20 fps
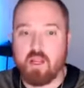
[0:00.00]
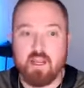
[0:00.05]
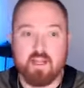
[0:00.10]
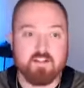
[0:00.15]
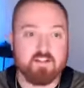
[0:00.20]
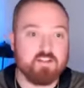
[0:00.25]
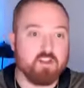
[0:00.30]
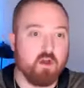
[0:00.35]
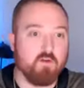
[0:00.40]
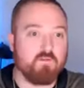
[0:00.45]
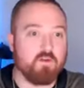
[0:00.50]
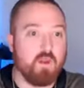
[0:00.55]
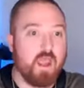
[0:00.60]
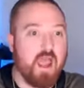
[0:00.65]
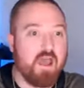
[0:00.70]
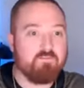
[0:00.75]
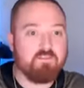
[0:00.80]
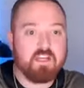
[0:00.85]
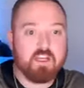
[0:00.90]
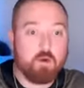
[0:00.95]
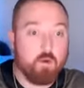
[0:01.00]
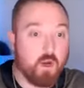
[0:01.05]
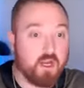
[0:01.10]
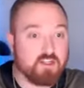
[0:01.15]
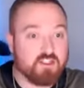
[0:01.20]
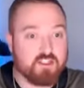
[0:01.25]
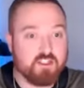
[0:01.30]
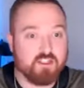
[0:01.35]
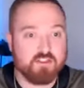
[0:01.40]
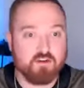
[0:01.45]
And so if you have any
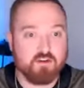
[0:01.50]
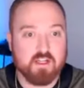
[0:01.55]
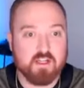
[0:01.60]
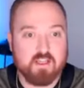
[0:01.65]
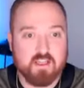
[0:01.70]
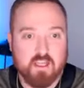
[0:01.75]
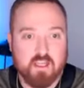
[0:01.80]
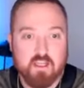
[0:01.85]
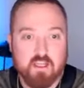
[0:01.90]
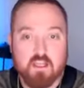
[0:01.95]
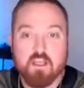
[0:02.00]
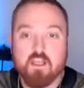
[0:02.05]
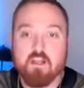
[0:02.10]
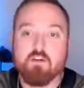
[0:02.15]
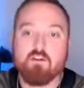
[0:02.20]
questions or anything,